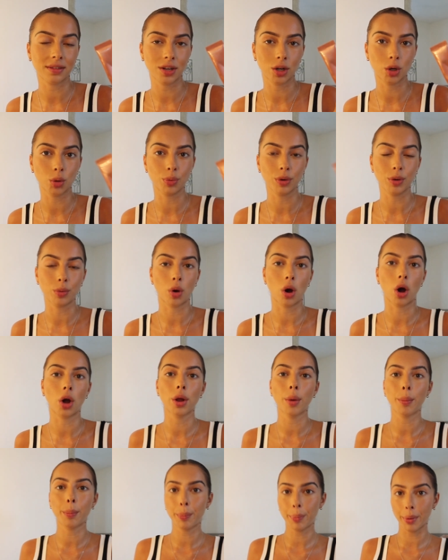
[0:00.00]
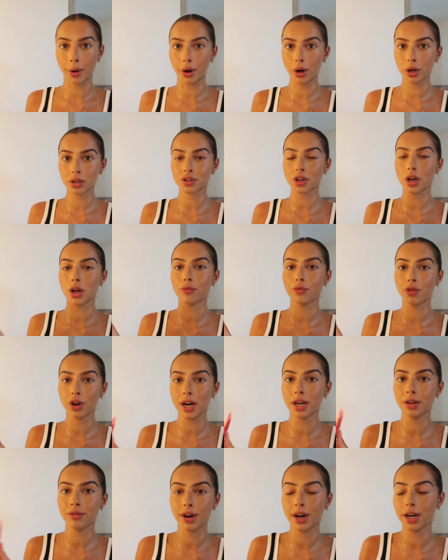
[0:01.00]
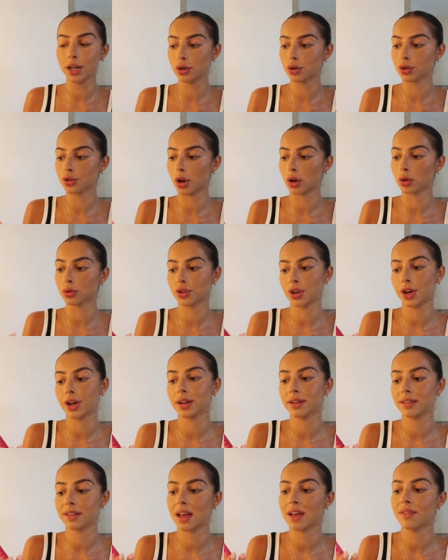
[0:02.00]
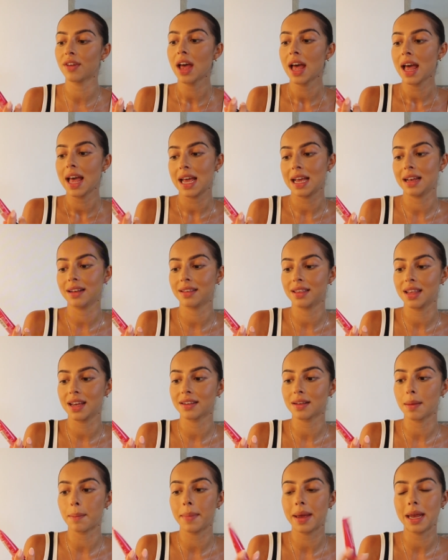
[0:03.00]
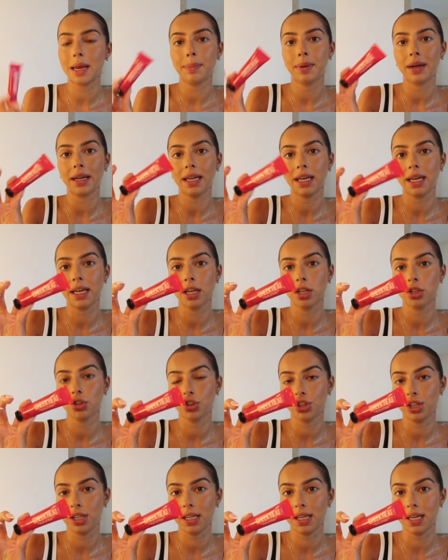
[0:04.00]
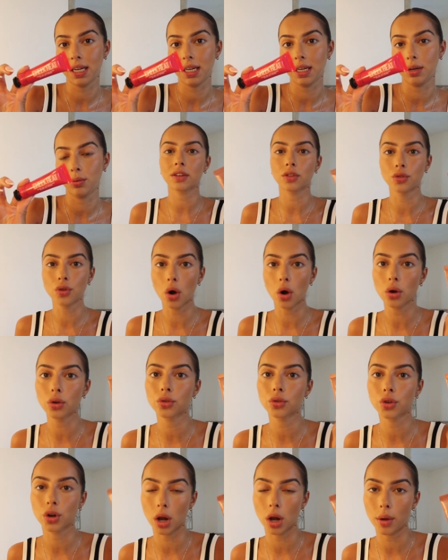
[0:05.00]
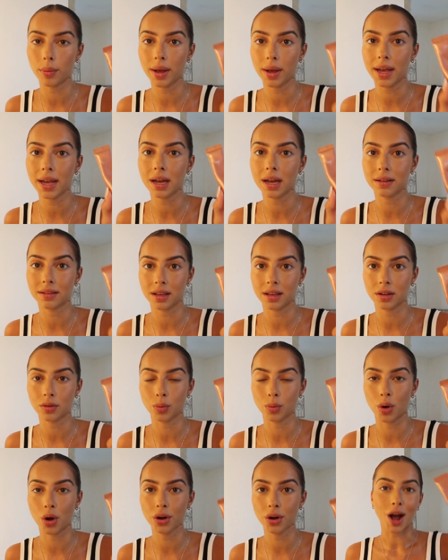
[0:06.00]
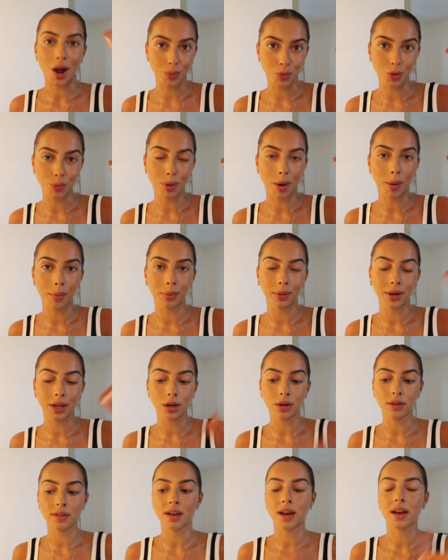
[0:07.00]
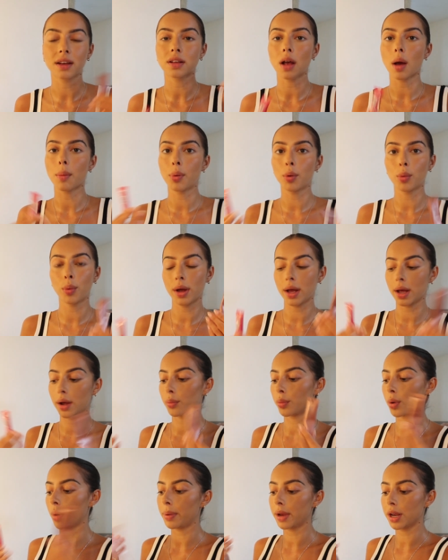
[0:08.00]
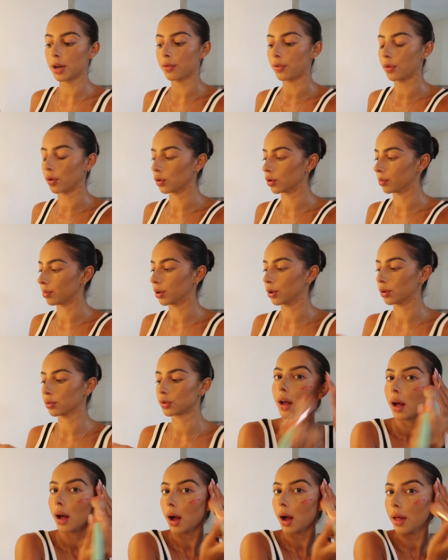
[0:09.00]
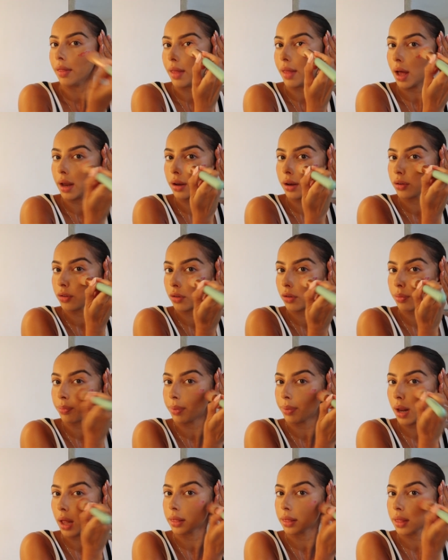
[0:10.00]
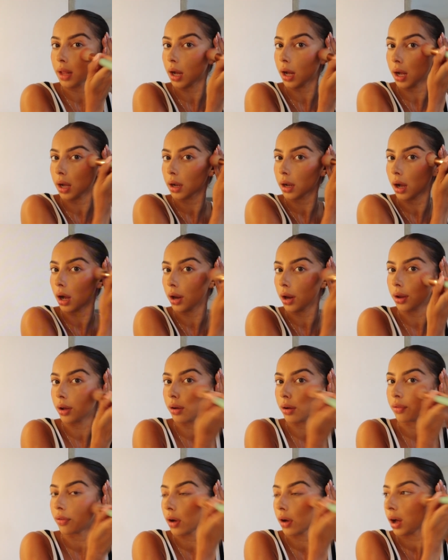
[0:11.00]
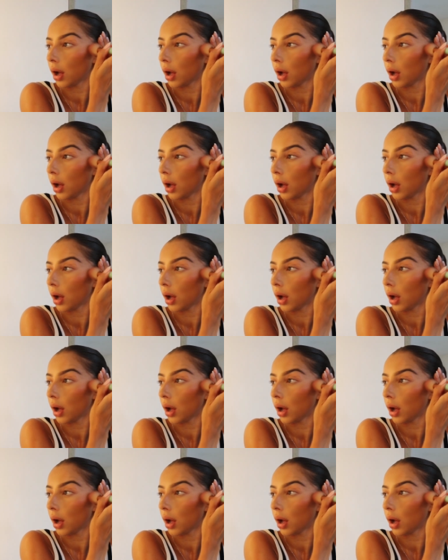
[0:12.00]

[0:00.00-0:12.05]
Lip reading: Tilbury one, but a really, really good alternative is this Maybelline Cheek Heat. It's not as glowy as this one. I would probably use this, but we're being affordable. And then just blend that kind of